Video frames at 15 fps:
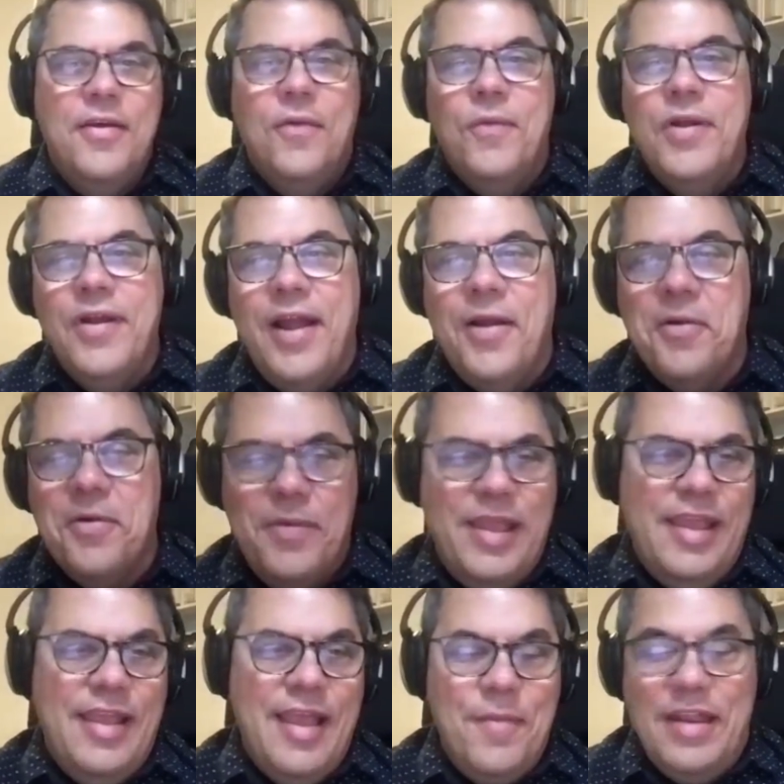Where are
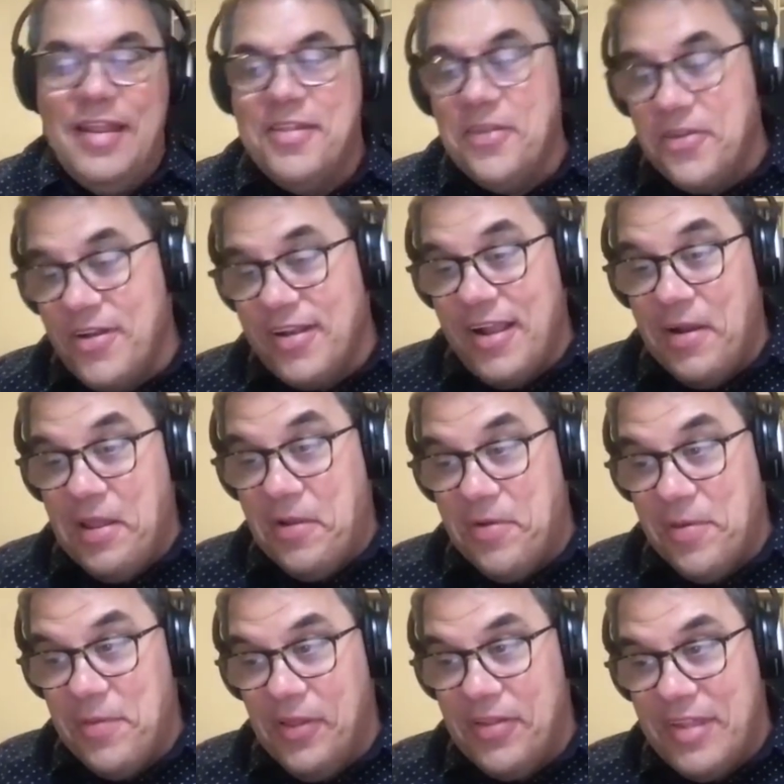we? I mean, it's the Cook County
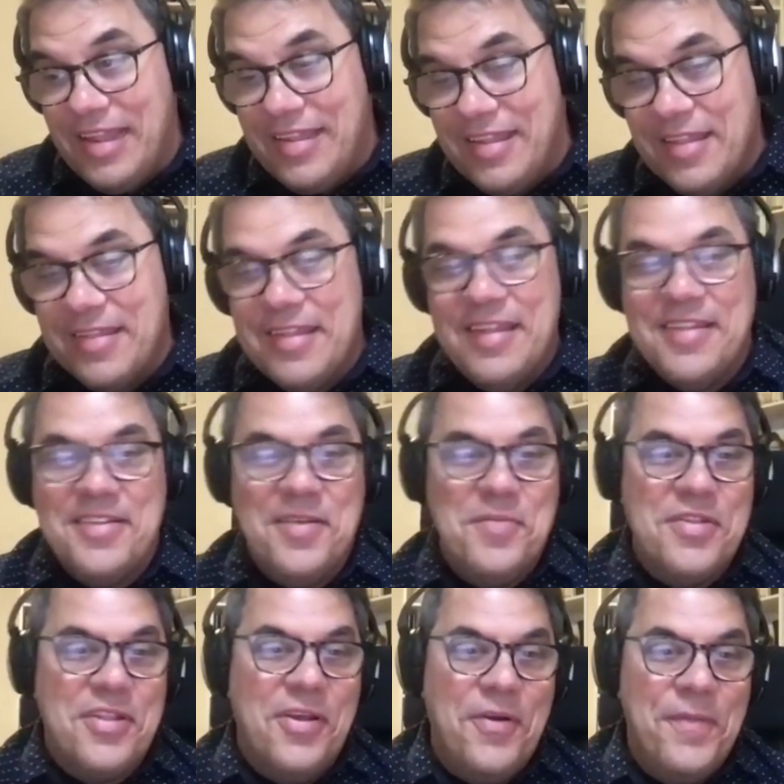criminal justice system,
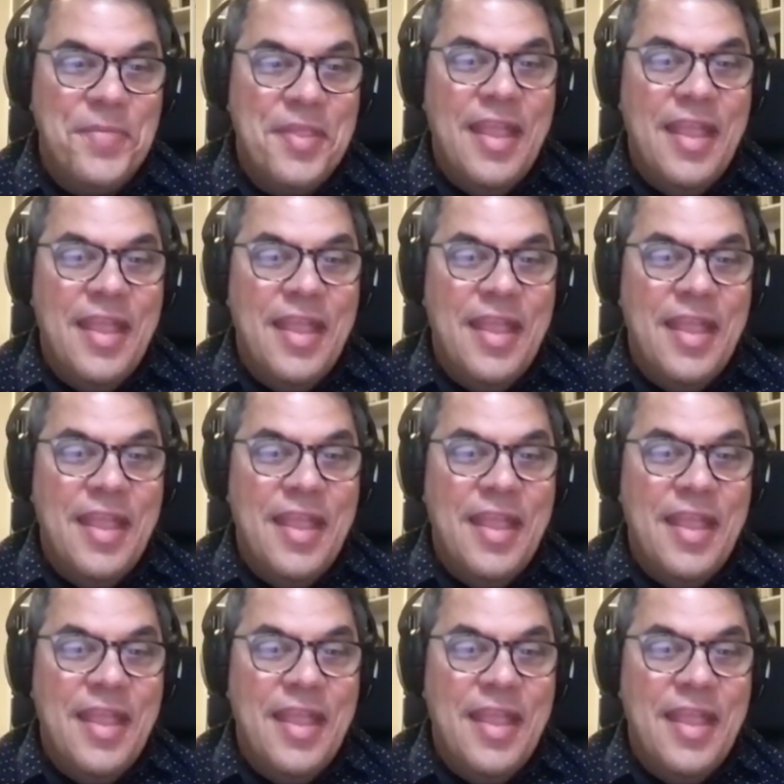so